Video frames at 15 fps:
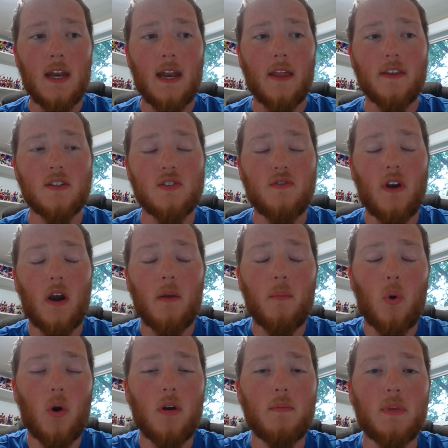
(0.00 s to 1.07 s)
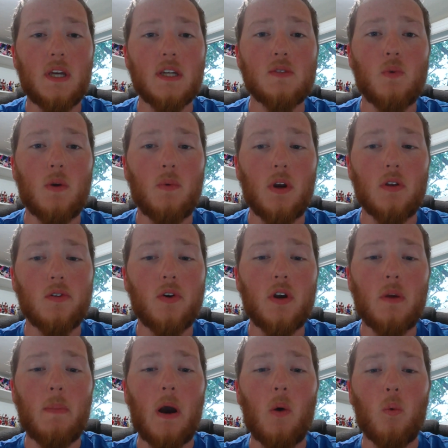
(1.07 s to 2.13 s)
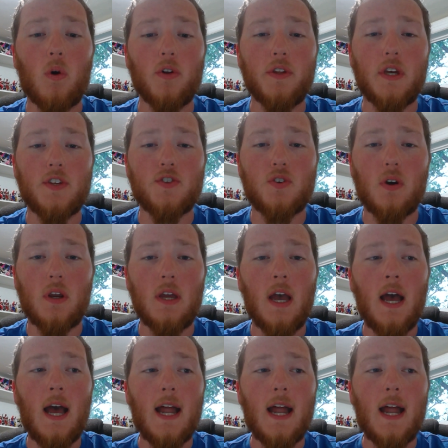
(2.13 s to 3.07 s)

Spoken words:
Now, this is very important because when we are learning about world history,